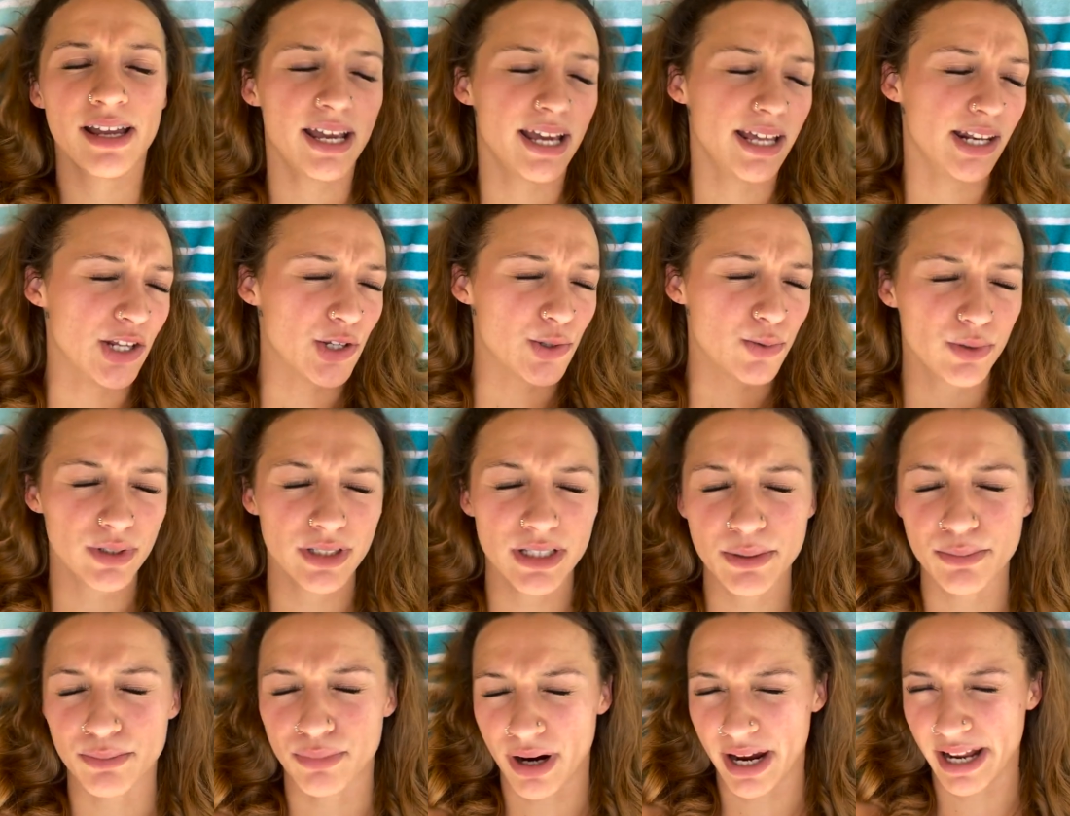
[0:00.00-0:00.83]
And it's
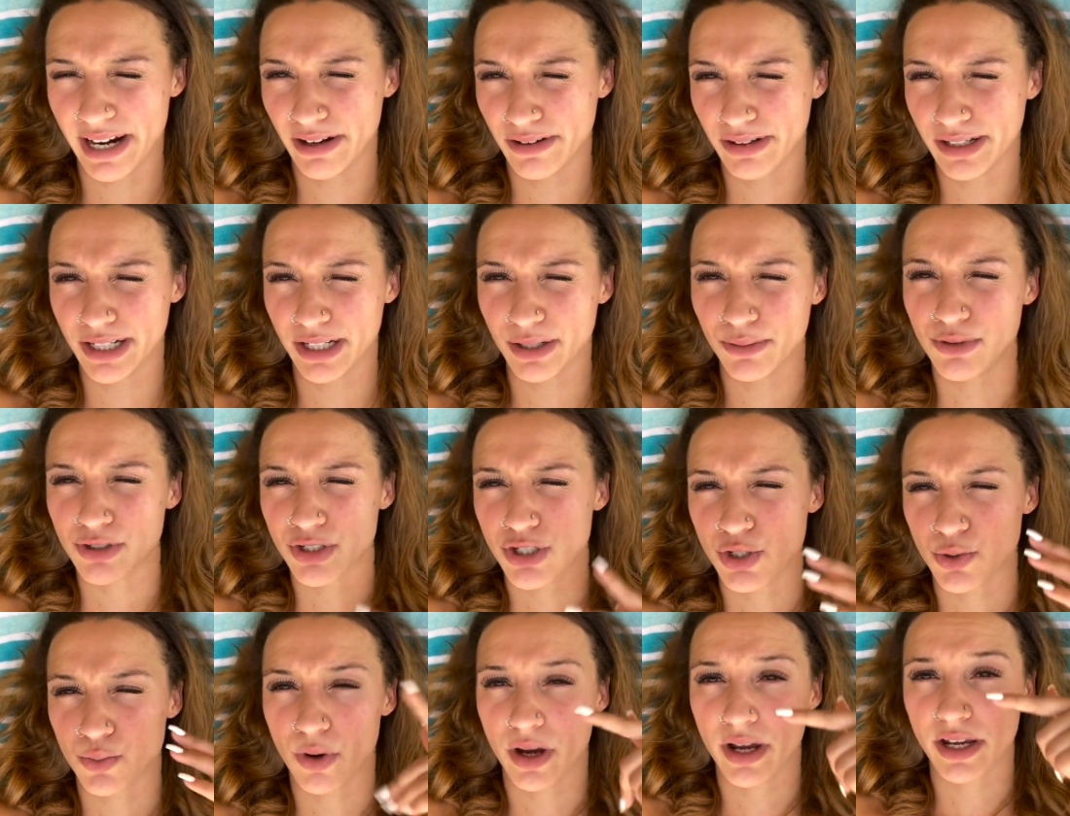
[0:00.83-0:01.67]
really bright out here,
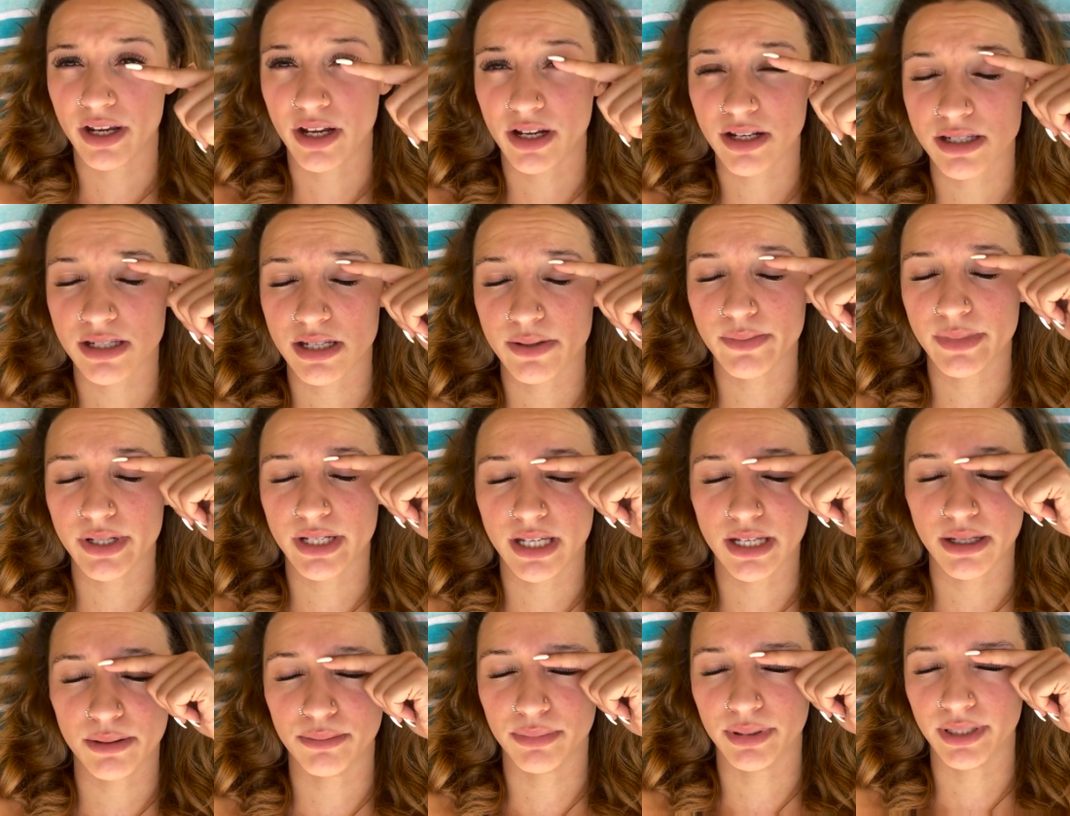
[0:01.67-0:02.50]
which is why y'all see me
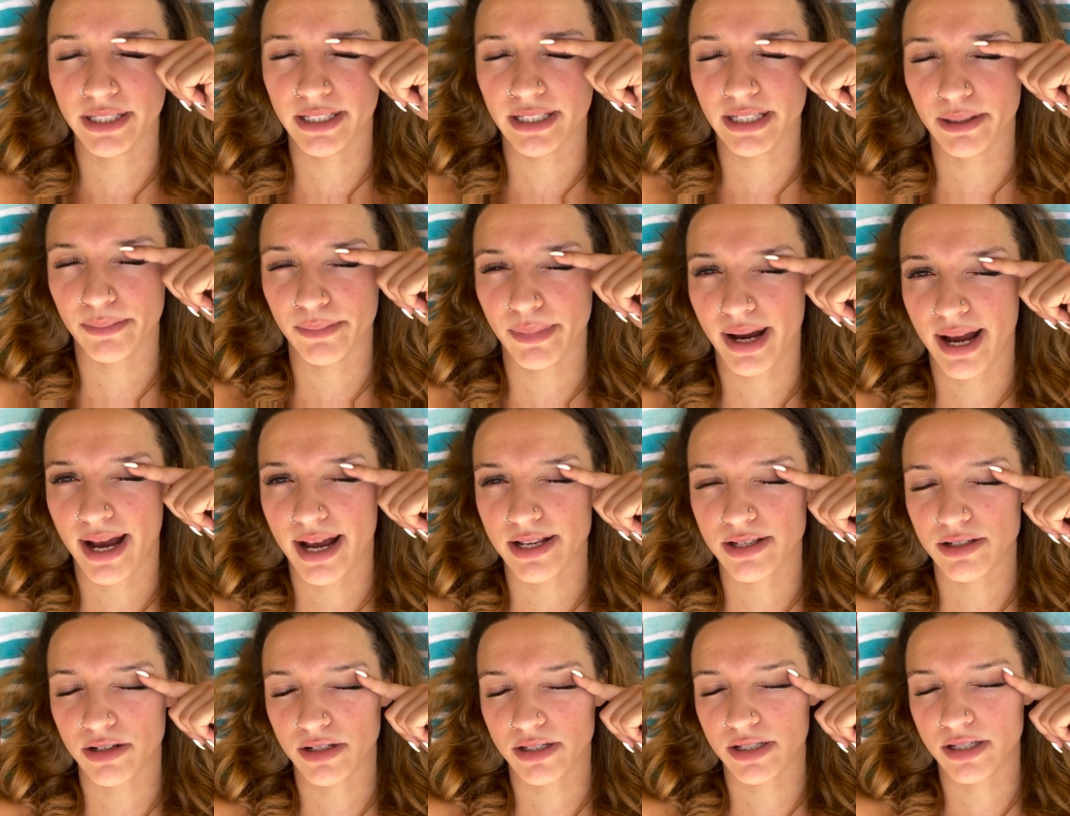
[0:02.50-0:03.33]
keep blinking. My
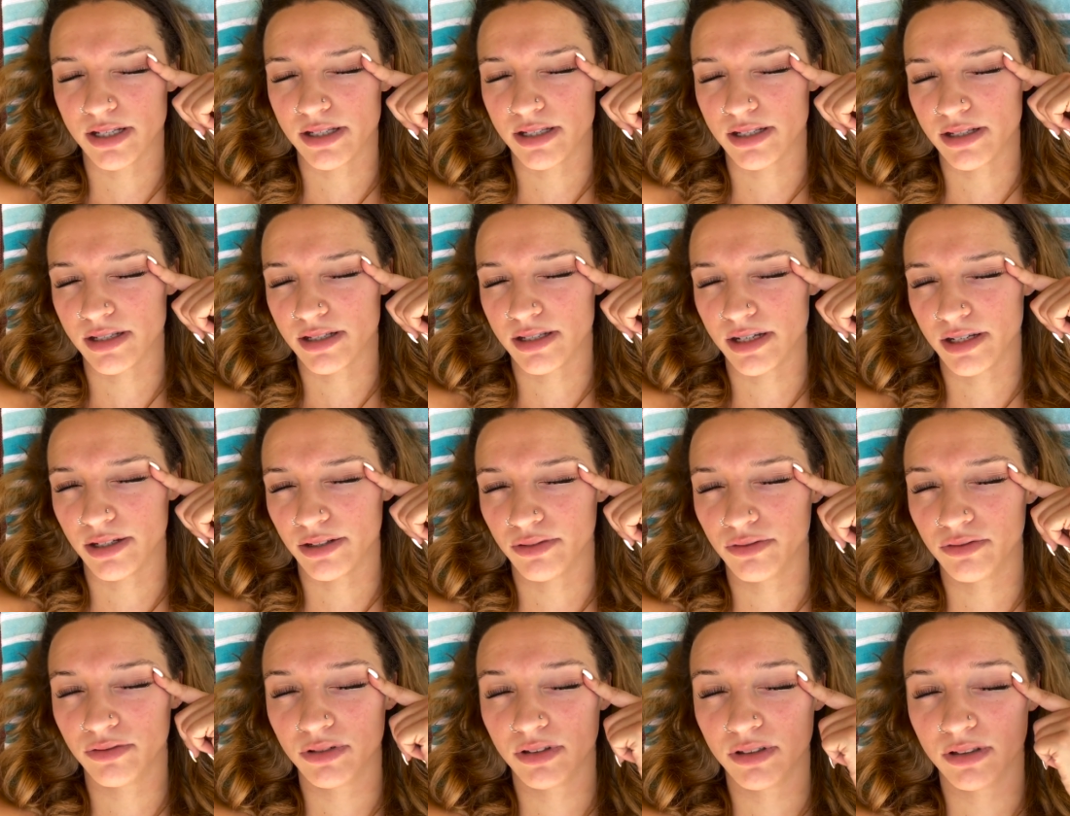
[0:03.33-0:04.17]
eyes are
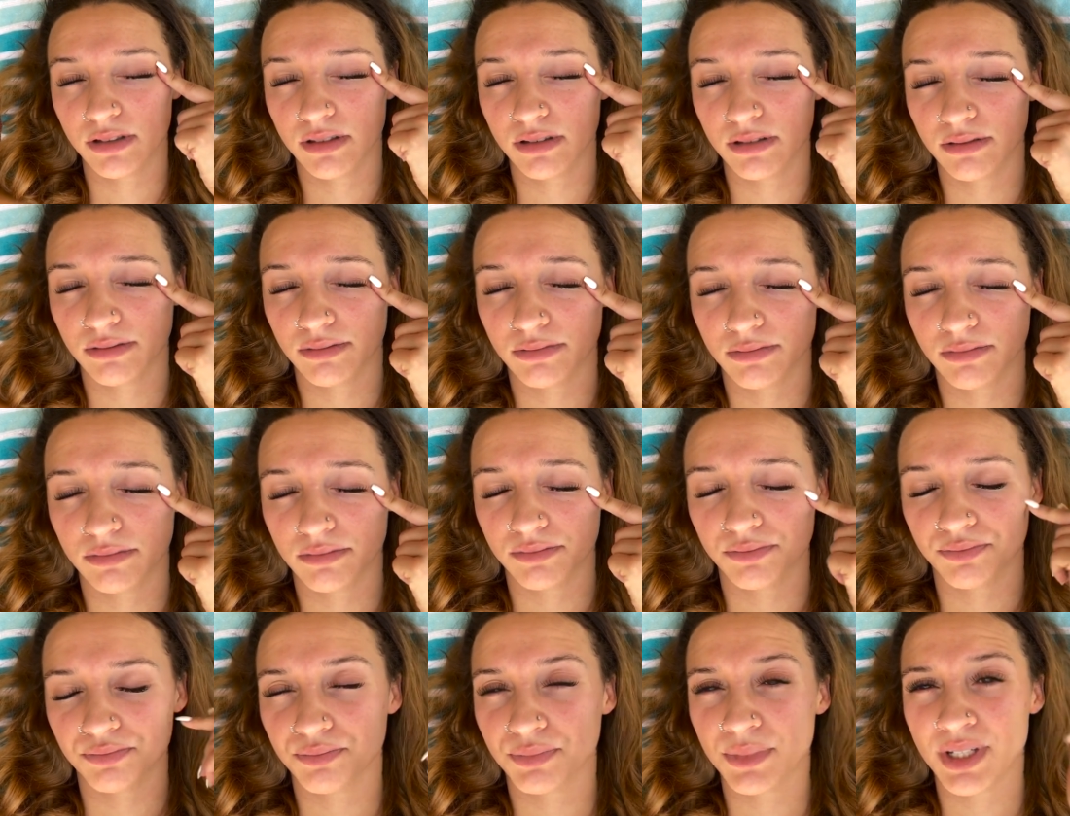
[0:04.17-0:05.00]
sensitive.
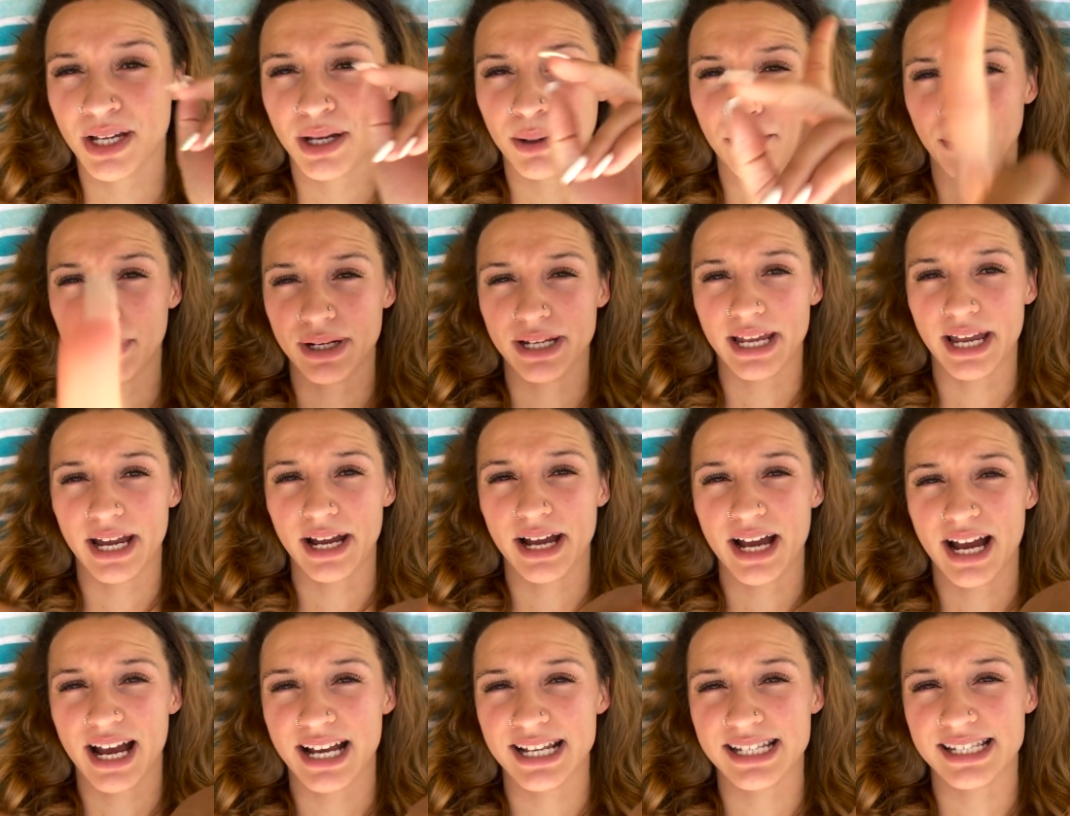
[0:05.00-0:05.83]
But yeah,
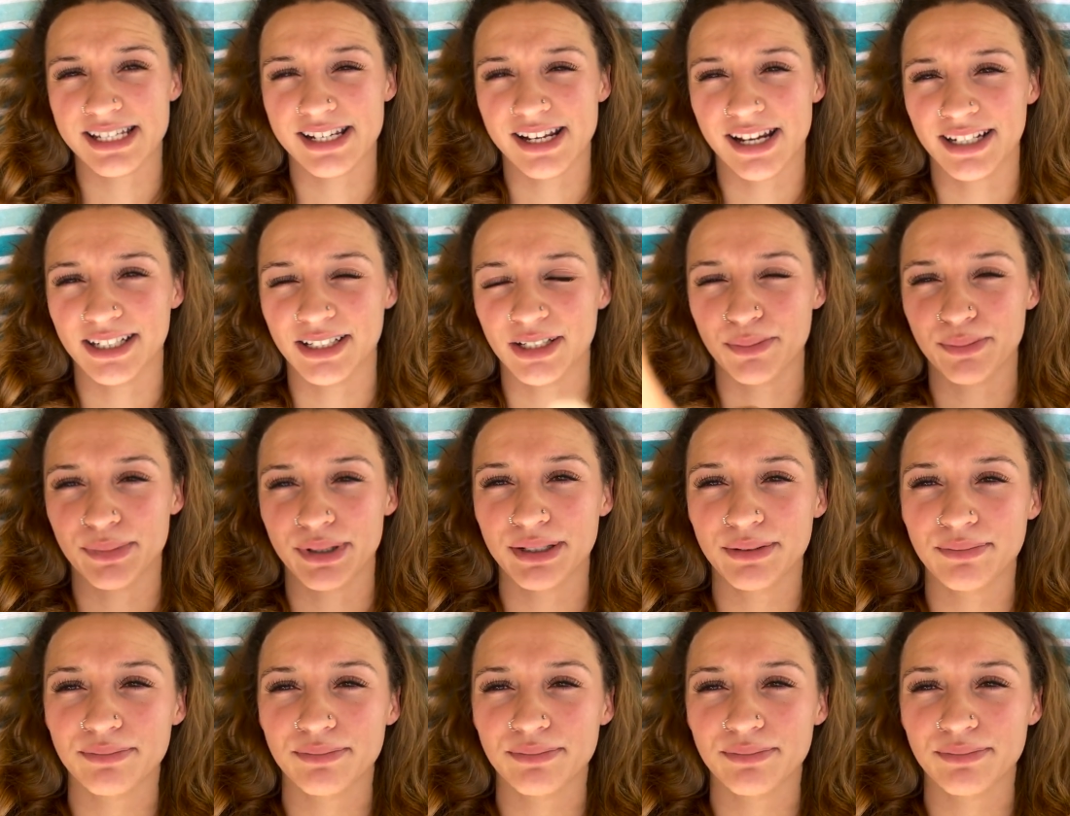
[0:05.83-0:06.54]
I'll see y'all in a little bit.